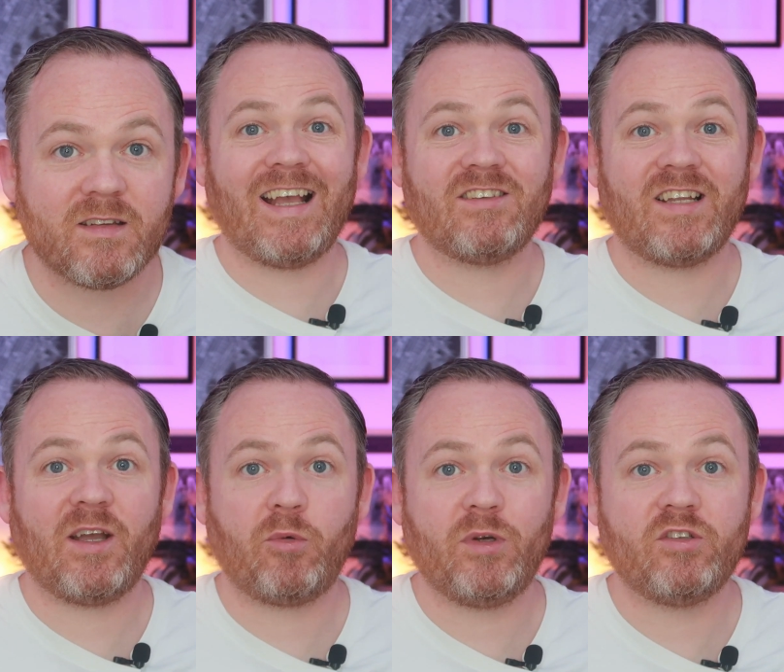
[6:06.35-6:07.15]
It has
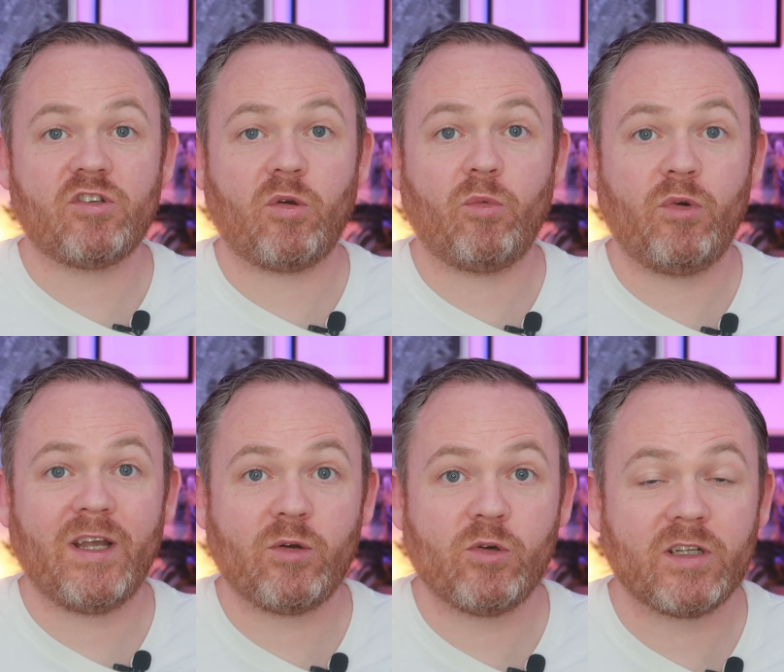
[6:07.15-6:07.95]
now reached
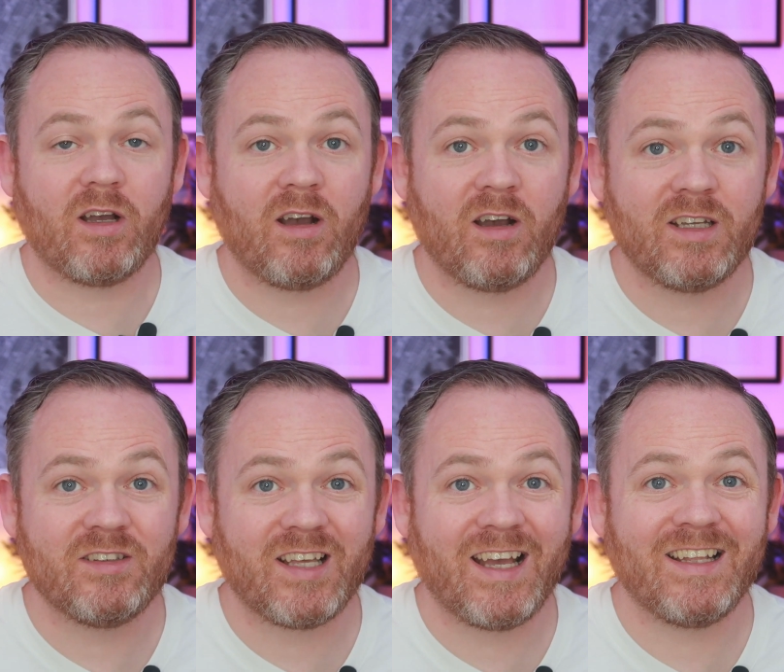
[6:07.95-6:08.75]
record
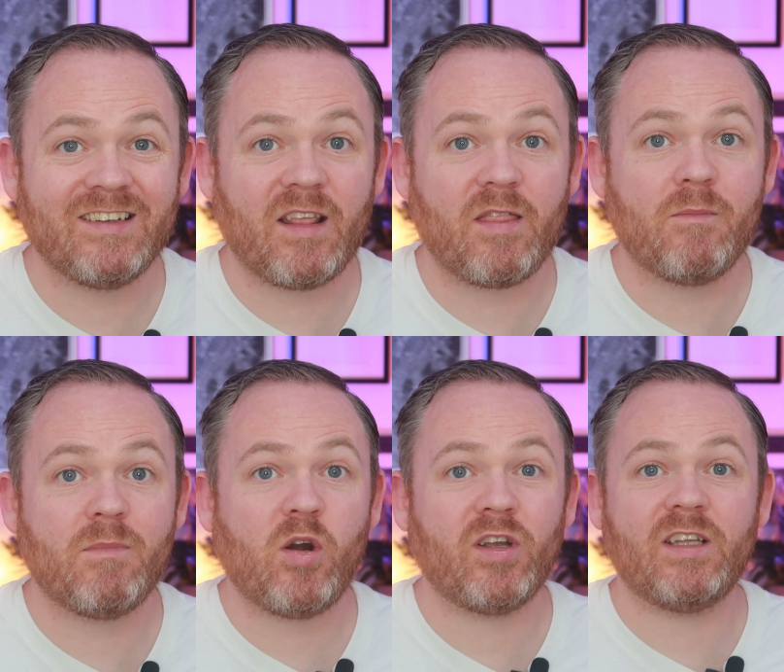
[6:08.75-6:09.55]
highs, and the
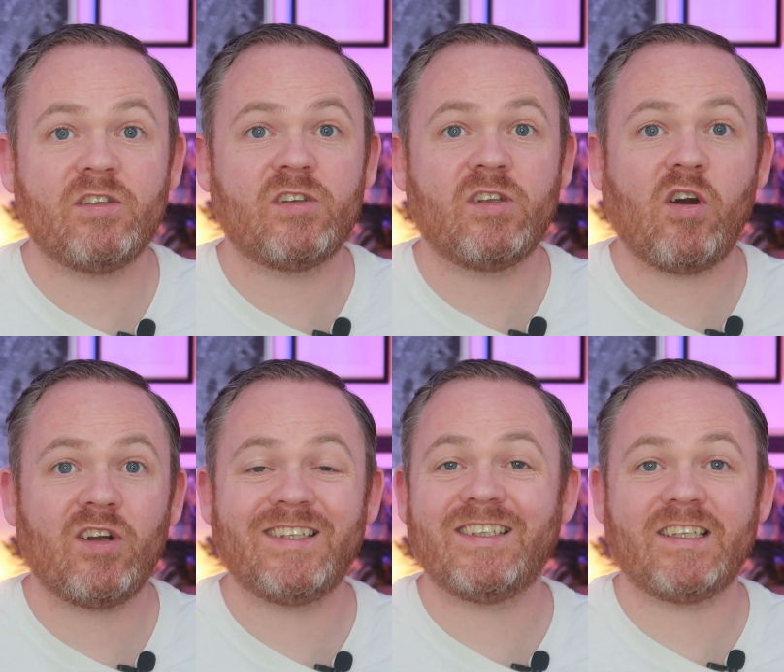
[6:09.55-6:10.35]
market is
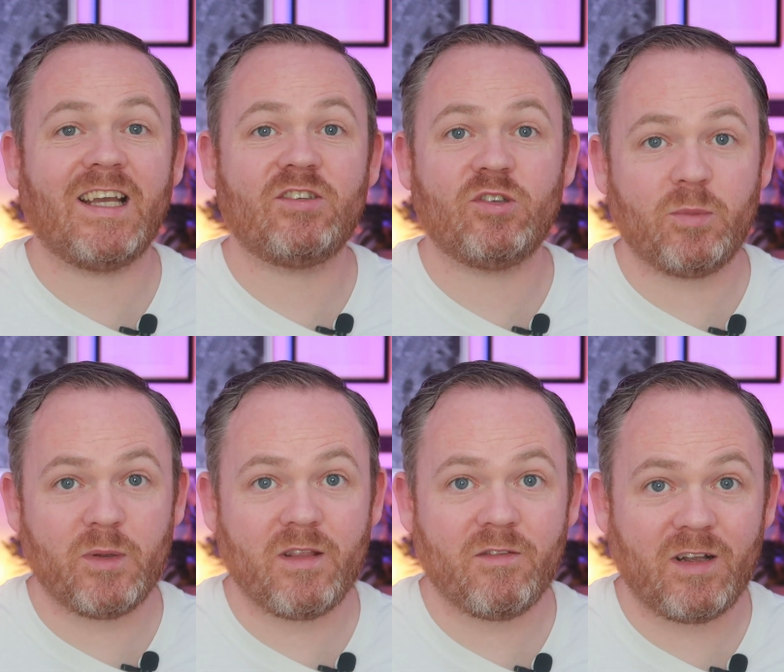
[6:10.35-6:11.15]
starting to catch up
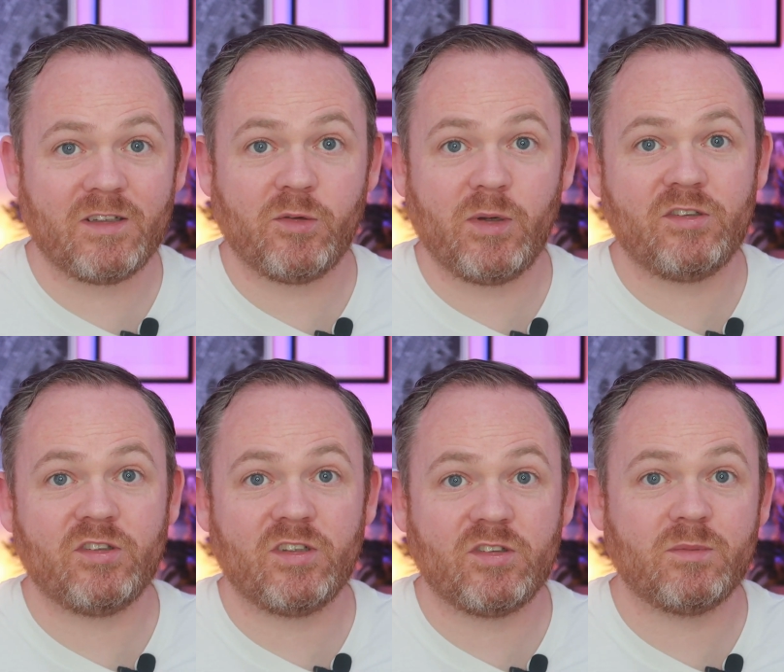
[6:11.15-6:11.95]
with their
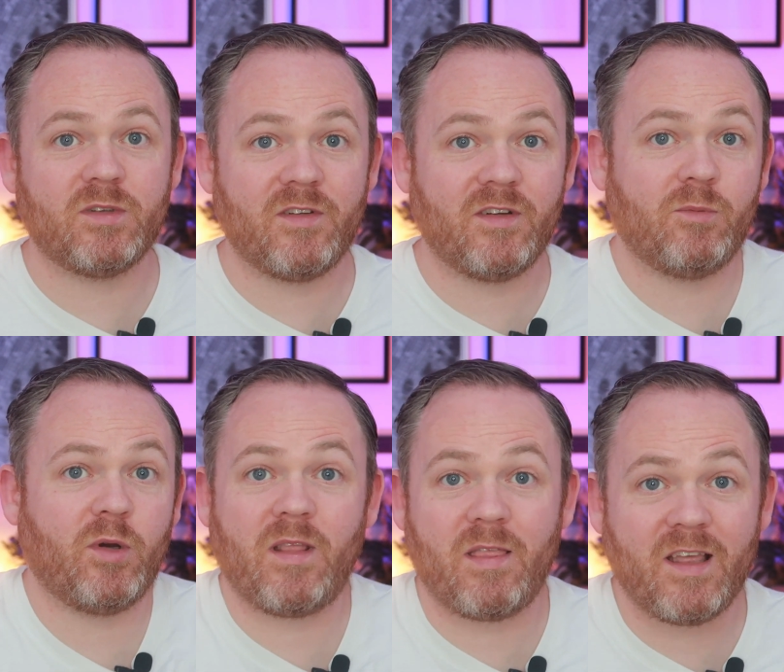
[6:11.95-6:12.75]
valuation in terms of
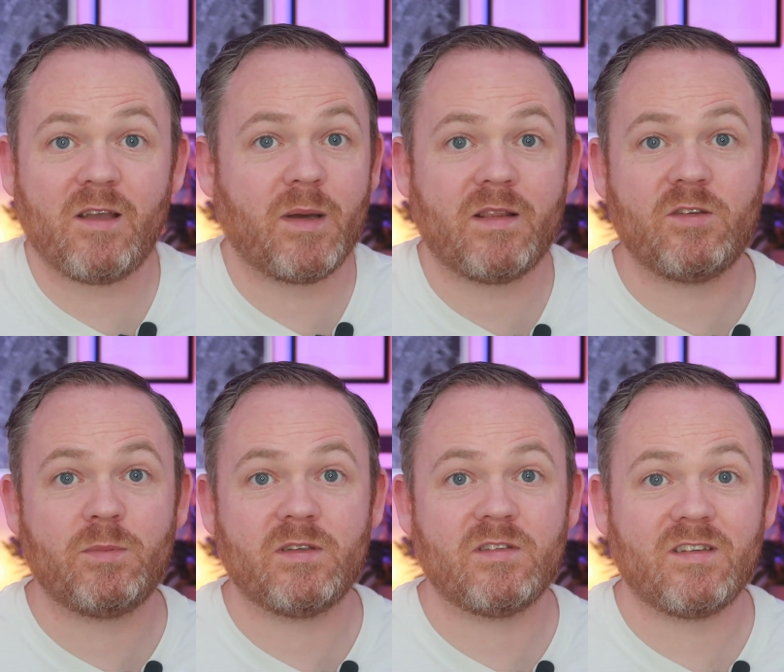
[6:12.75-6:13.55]
what they think about this
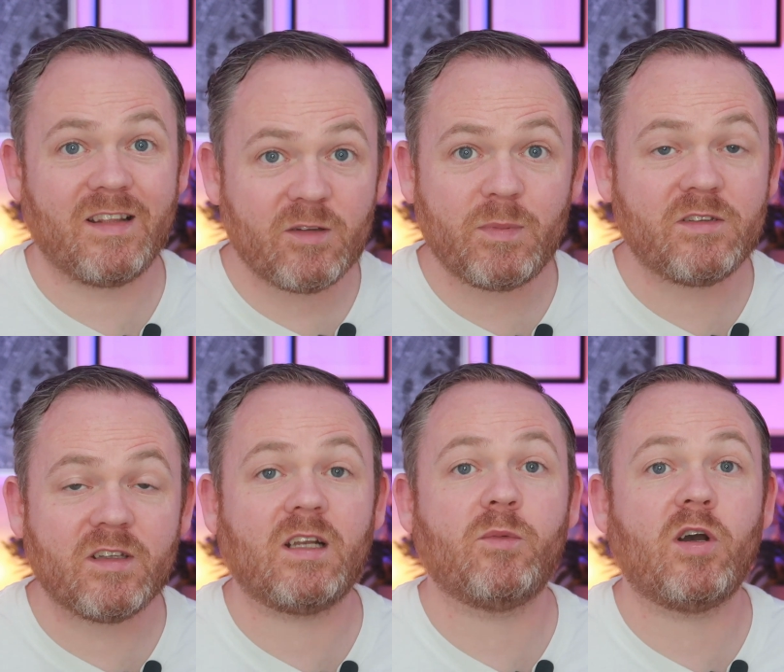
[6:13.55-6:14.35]
business. And that's
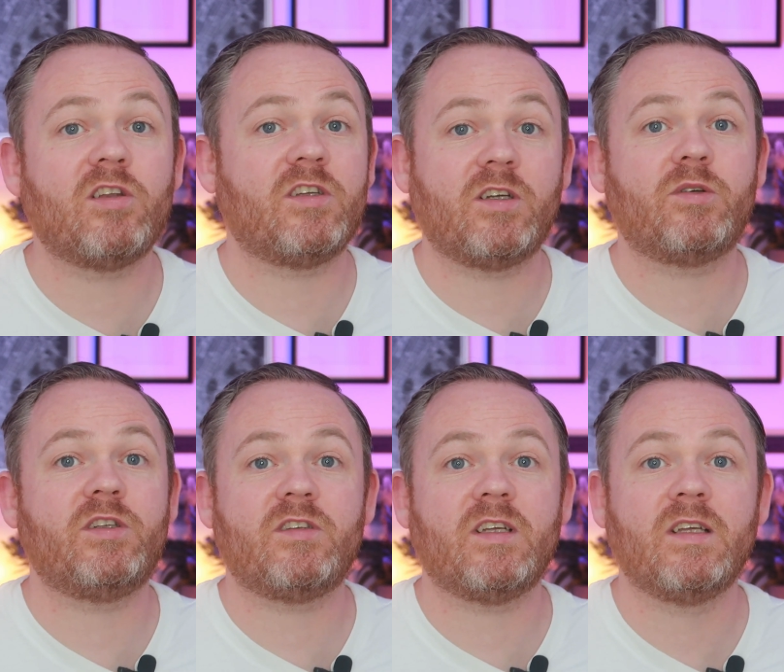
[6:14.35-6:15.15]
basically what has
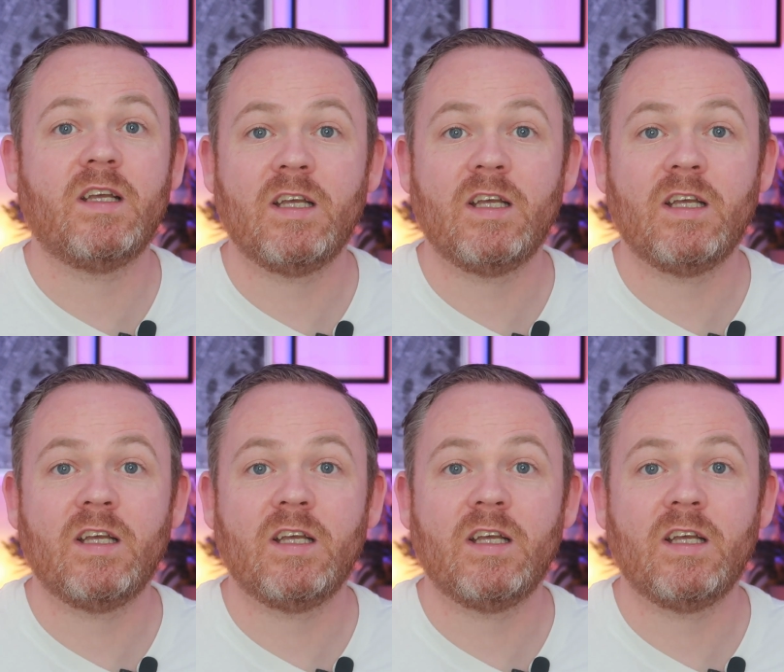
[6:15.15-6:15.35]
increased it.